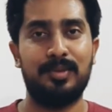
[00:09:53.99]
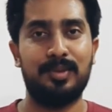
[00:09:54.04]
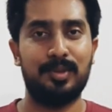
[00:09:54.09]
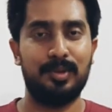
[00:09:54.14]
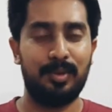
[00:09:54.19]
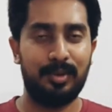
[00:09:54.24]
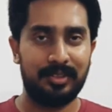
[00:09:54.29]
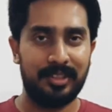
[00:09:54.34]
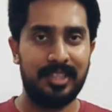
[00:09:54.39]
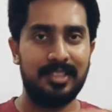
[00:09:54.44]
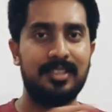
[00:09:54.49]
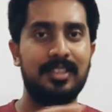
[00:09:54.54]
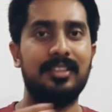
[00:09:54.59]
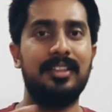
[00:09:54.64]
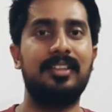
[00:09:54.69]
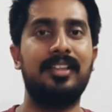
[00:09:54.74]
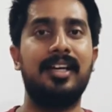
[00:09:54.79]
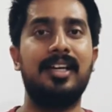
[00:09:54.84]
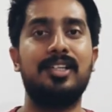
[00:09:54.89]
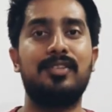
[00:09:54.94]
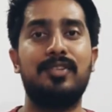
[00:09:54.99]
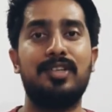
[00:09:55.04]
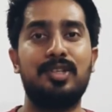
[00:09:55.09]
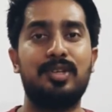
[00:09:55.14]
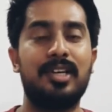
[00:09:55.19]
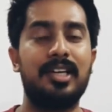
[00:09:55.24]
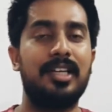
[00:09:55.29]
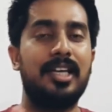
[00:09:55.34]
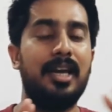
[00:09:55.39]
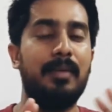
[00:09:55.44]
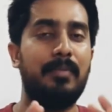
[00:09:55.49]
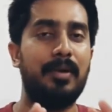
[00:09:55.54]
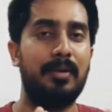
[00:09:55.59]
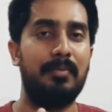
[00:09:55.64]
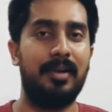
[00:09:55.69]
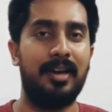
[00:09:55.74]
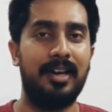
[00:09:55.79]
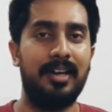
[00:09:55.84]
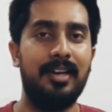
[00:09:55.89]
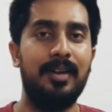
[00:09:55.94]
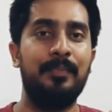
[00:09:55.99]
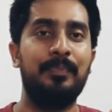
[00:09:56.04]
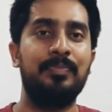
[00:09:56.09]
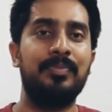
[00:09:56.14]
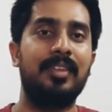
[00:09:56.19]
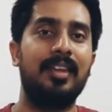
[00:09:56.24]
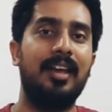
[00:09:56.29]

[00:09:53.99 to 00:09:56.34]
So these are the things which you can keep in mind.